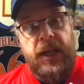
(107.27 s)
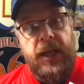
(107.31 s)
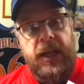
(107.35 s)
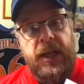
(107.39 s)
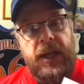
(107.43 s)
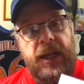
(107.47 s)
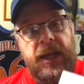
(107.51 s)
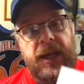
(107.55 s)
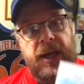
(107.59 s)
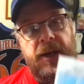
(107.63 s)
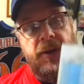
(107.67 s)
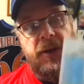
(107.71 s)

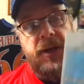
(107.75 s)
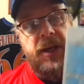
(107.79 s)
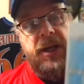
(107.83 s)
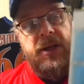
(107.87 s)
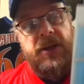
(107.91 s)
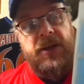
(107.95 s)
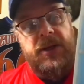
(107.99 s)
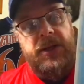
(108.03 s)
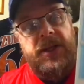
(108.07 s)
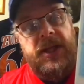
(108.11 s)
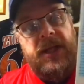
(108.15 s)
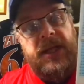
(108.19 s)
Now,
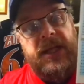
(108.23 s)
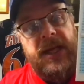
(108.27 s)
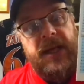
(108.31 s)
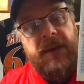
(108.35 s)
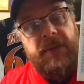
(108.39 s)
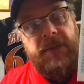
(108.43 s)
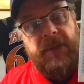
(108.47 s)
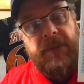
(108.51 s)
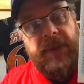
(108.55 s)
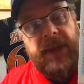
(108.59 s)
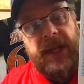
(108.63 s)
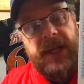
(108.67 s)
here is the
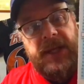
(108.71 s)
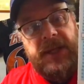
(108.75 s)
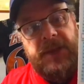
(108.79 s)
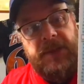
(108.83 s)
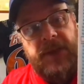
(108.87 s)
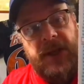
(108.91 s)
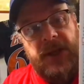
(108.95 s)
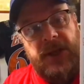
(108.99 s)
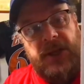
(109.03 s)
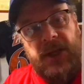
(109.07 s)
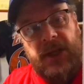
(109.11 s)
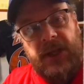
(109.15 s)
Tampa Bay
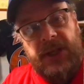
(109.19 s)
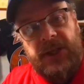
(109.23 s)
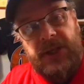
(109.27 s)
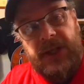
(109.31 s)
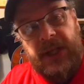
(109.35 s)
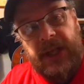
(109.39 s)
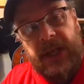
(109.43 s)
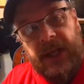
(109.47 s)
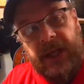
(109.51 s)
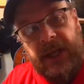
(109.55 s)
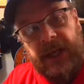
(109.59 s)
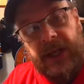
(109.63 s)
Specialist
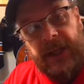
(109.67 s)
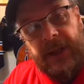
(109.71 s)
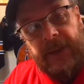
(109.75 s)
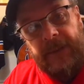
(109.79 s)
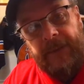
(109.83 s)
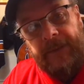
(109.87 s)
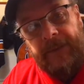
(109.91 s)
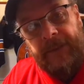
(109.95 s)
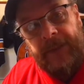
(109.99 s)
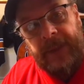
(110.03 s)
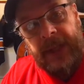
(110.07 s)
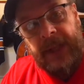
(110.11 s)
card.
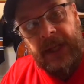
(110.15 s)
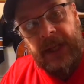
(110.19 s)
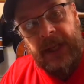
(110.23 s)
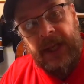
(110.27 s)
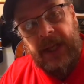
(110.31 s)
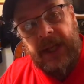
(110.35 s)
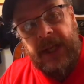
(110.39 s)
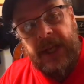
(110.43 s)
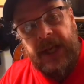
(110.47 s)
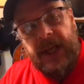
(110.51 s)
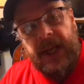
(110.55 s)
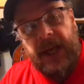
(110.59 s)

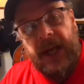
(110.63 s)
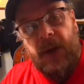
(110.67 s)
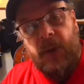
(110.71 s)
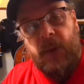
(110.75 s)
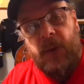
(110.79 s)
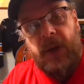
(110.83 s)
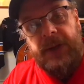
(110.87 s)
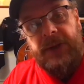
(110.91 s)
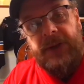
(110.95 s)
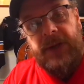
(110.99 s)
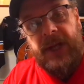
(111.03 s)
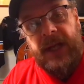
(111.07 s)
Now,
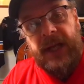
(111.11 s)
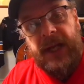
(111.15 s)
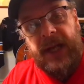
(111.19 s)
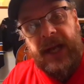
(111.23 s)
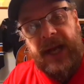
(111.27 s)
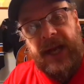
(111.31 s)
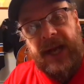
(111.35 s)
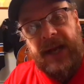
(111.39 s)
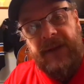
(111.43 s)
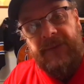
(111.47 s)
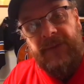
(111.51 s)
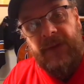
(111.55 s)
one thing
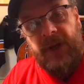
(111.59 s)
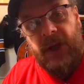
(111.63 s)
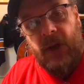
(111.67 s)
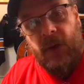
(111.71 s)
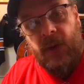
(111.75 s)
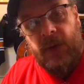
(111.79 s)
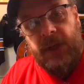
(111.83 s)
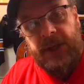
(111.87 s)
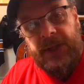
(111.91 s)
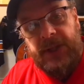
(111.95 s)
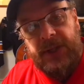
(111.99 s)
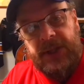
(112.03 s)
I've
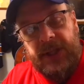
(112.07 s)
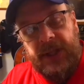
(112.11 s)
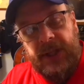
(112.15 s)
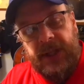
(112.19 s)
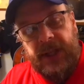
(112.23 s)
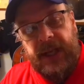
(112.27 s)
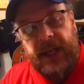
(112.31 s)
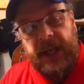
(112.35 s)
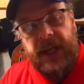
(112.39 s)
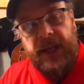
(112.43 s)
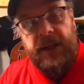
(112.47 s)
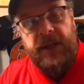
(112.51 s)
noticed,
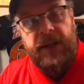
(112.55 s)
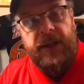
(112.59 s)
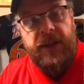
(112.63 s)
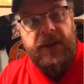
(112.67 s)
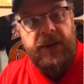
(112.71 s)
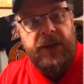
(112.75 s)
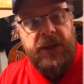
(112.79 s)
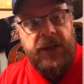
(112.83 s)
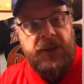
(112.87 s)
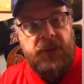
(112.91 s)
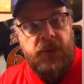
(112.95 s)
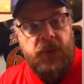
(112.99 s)
and
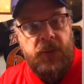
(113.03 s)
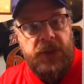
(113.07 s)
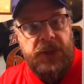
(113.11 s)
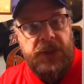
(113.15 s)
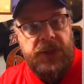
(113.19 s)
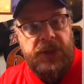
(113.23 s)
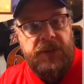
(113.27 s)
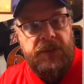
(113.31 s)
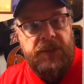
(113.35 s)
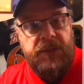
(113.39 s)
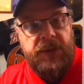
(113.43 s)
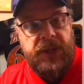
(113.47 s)
this
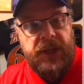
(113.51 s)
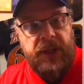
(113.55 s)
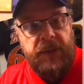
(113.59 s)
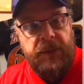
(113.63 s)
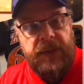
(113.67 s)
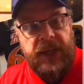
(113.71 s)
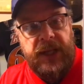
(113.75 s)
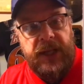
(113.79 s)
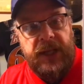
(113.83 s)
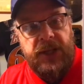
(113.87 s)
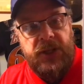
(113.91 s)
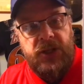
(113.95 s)
was
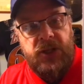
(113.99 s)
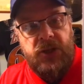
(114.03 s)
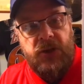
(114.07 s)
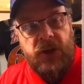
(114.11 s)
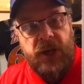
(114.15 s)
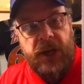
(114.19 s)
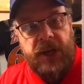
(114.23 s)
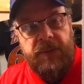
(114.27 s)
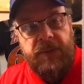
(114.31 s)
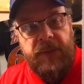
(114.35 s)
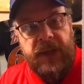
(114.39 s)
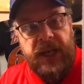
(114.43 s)
something that
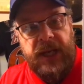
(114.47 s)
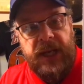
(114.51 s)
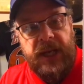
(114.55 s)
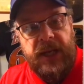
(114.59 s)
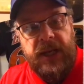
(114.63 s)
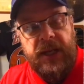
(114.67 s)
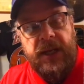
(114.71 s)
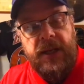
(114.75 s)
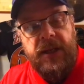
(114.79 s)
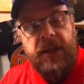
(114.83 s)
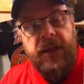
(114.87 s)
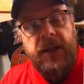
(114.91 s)
struck
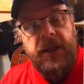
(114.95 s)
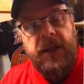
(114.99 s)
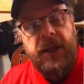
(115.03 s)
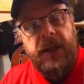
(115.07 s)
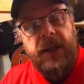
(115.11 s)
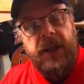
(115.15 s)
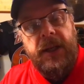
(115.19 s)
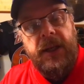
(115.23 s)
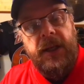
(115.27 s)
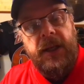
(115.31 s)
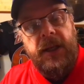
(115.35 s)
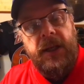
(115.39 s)
me
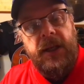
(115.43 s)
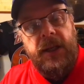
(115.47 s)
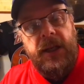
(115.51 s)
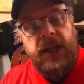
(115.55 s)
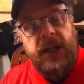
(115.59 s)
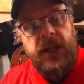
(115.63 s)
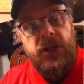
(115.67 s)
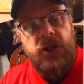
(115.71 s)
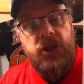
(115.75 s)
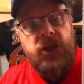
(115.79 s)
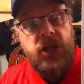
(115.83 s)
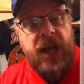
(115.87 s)

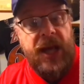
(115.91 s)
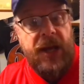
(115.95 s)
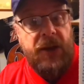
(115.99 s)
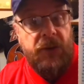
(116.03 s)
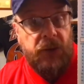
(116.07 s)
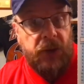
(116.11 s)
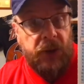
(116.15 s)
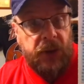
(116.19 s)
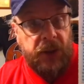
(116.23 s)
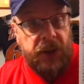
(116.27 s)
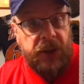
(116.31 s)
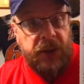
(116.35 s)
in
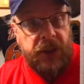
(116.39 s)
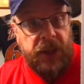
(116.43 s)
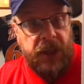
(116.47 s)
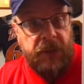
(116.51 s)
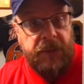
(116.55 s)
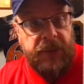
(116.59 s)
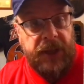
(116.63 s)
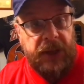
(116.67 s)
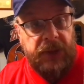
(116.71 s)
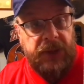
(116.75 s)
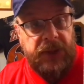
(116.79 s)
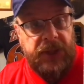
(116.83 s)
general
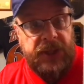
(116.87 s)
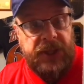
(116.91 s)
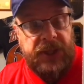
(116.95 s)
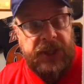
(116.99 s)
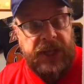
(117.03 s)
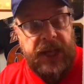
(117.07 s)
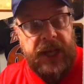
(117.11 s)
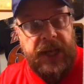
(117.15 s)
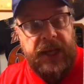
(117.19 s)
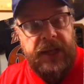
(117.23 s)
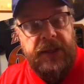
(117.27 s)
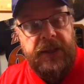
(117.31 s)
about the
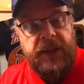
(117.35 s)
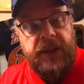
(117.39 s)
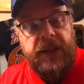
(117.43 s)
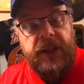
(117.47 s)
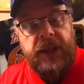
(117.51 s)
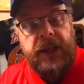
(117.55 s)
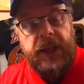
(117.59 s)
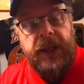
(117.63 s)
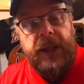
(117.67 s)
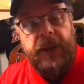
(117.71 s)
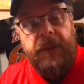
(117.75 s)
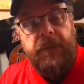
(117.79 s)
set,
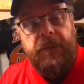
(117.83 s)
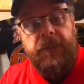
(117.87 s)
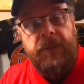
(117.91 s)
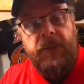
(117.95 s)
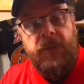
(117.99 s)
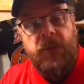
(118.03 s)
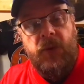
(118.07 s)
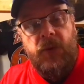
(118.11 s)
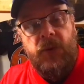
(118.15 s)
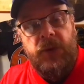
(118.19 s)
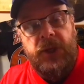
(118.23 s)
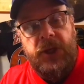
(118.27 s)

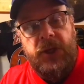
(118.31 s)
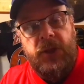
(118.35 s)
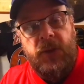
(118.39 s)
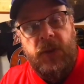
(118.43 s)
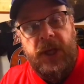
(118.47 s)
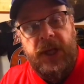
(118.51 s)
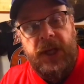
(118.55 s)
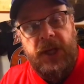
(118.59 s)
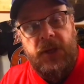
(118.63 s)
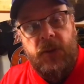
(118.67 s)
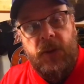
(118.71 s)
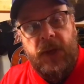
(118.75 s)
the
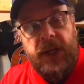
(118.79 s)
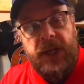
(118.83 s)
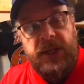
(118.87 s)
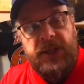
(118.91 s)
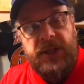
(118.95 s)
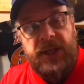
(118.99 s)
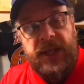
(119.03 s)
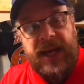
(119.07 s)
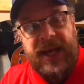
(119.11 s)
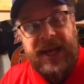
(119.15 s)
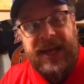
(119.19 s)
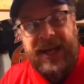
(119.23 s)
2020
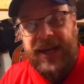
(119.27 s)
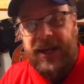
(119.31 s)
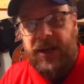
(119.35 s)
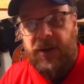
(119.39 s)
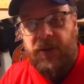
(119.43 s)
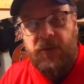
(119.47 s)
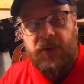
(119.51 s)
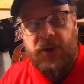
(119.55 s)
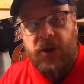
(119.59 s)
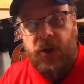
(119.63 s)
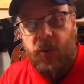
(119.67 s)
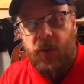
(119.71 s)
set, I
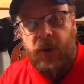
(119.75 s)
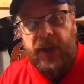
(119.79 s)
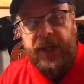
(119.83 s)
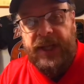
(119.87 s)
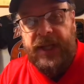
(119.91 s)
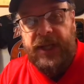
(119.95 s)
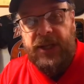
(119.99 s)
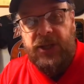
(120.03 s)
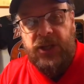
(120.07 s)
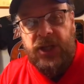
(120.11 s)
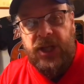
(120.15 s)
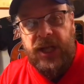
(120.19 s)
don't know when
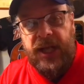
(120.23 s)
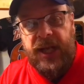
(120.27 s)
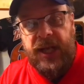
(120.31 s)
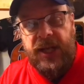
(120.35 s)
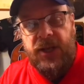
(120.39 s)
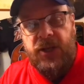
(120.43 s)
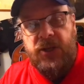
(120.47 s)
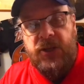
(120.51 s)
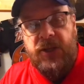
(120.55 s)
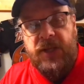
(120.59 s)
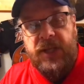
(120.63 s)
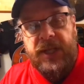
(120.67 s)
they
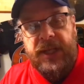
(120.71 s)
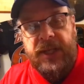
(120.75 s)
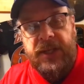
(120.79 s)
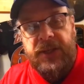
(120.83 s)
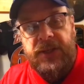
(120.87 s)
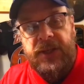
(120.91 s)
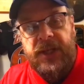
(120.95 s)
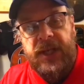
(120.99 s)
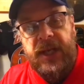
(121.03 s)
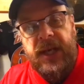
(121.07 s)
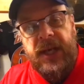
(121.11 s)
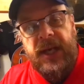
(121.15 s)
changed
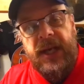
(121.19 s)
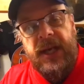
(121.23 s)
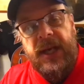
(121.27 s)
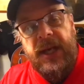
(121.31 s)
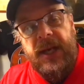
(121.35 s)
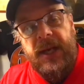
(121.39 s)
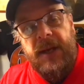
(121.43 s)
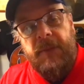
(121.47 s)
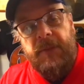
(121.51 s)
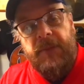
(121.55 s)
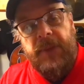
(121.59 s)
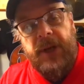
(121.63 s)
this,
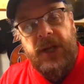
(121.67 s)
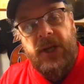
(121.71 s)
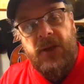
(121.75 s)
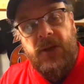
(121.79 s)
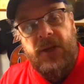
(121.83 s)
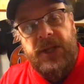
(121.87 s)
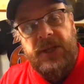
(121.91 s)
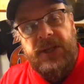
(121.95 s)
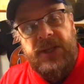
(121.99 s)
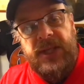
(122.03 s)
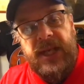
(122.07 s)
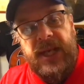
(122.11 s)
but you
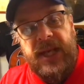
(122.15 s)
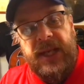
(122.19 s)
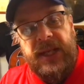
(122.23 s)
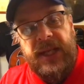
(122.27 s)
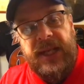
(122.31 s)
can see on the